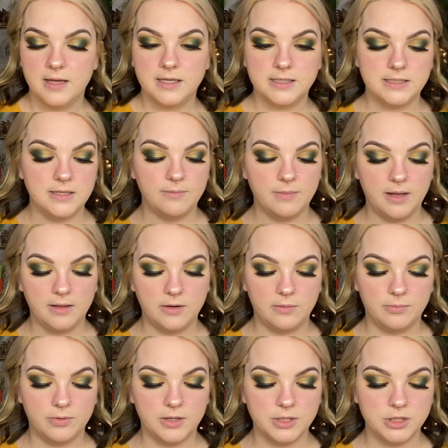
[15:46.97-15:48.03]
Dip my little
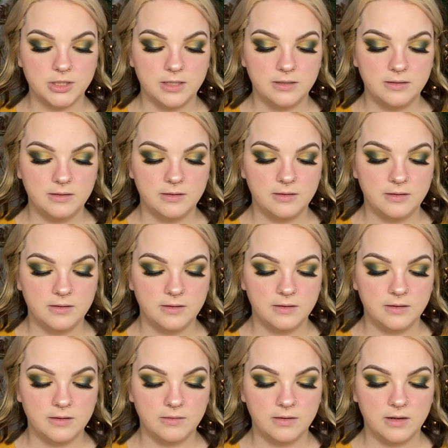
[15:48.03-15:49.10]
brush in.
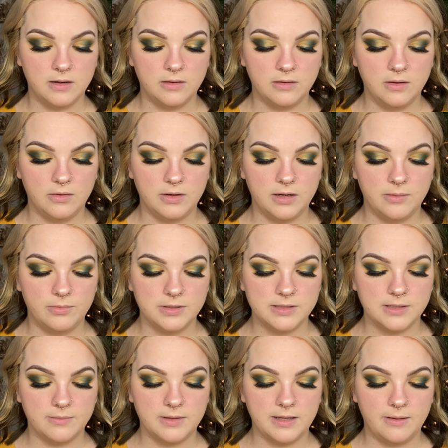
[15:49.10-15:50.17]
I'm gonna load it up with
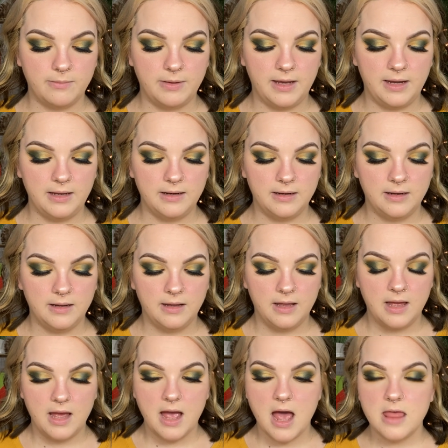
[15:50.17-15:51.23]
some of that paint.
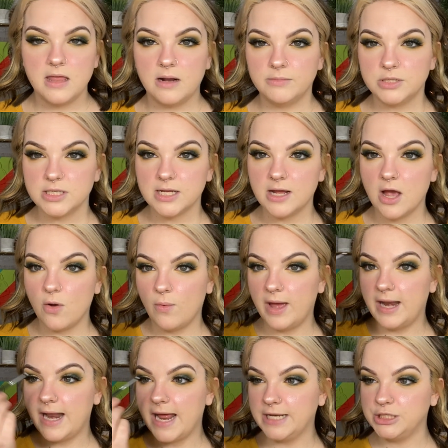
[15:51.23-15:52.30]
And then I'm just gonna go in
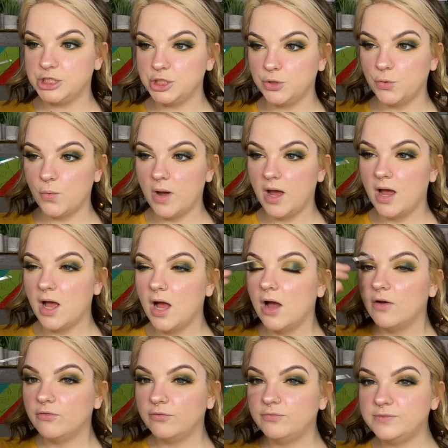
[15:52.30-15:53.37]
and do
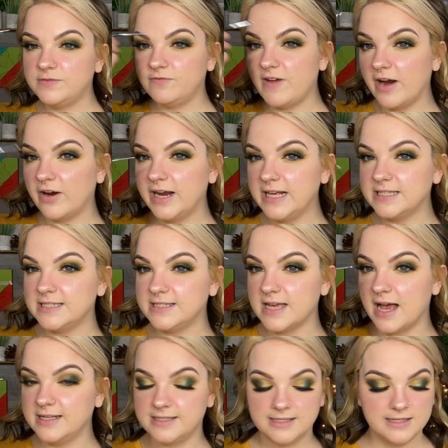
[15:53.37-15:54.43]
various
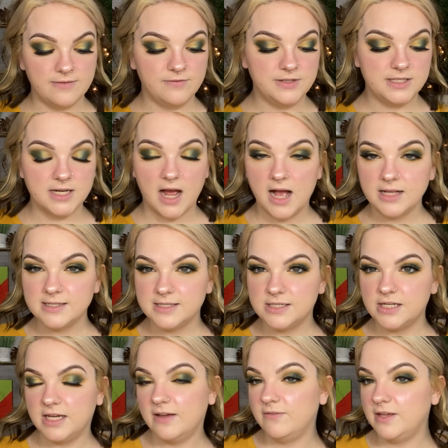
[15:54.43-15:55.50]
sizes of dots to
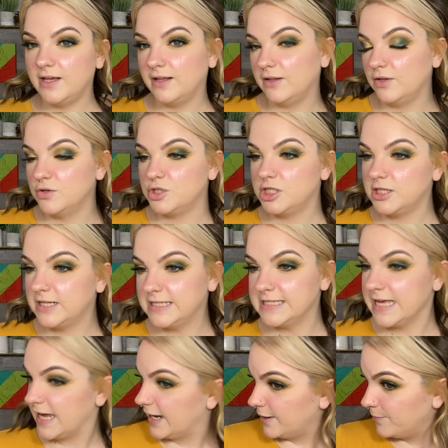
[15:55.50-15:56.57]
give the illusion it's
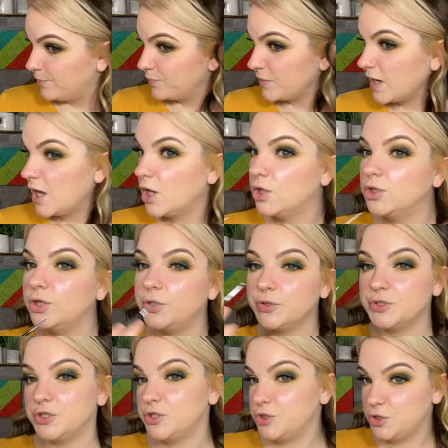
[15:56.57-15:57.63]
like little
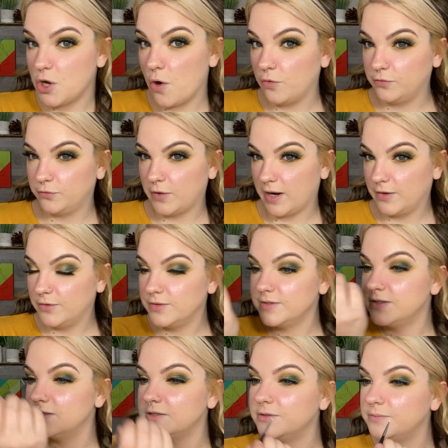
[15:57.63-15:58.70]
snow
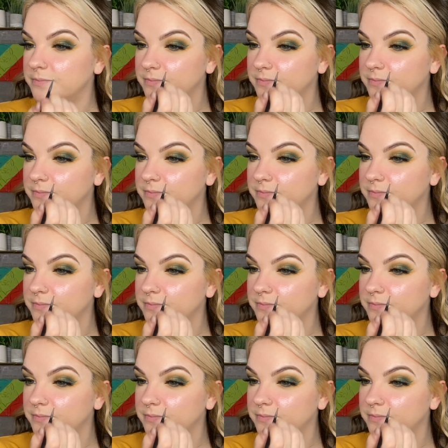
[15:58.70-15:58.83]
freckles.